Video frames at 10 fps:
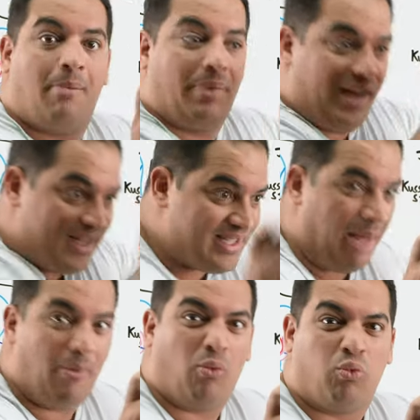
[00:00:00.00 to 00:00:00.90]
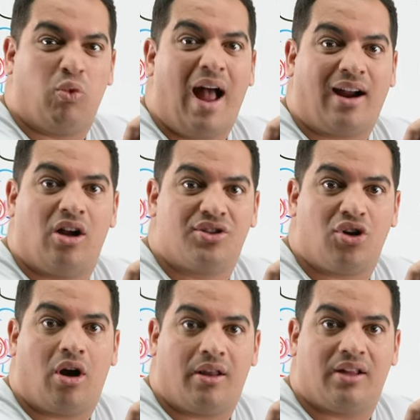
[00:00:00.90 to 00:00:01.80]
up against that rock
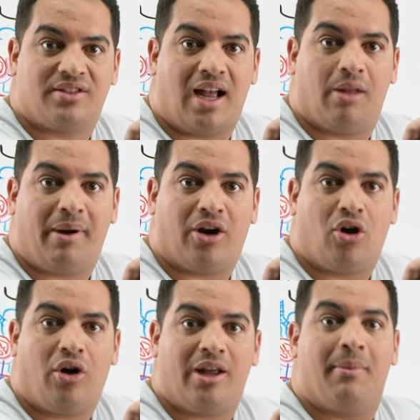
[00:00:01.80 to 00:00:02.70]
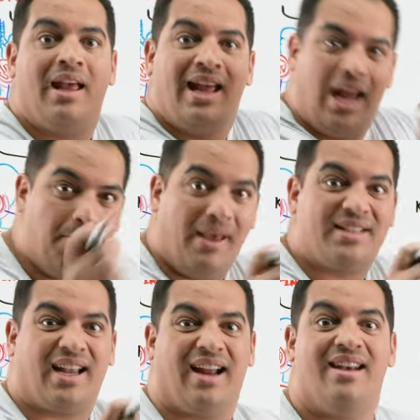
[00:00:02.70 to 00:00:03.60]
solid pericardium and
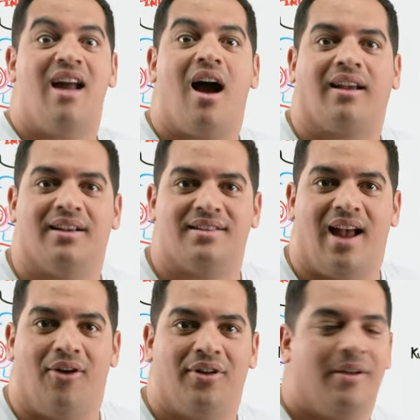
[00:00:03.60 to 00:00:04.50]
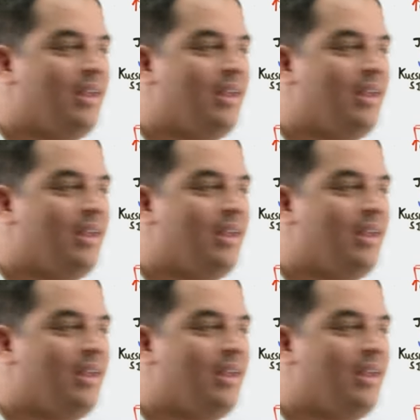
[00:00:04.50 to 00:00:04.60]
makes like a knocking sound.